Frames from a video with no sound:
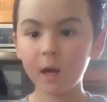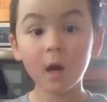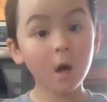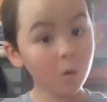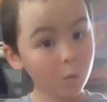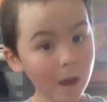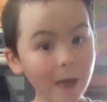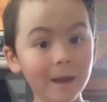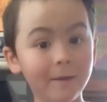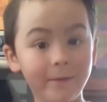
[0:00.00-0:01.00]

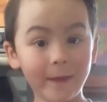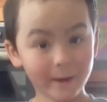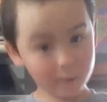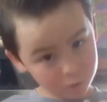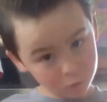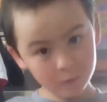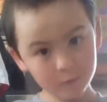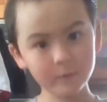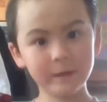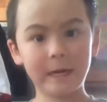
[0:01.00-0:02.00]
Well, they cool
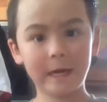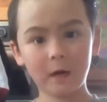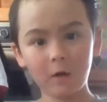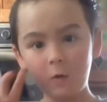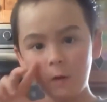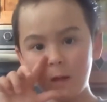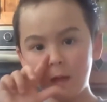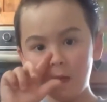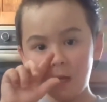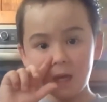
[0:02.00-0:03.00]
now,
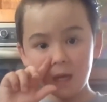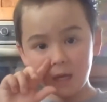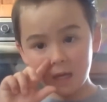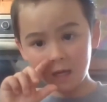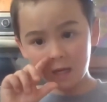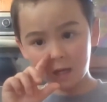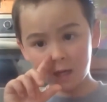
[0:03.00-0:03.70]
and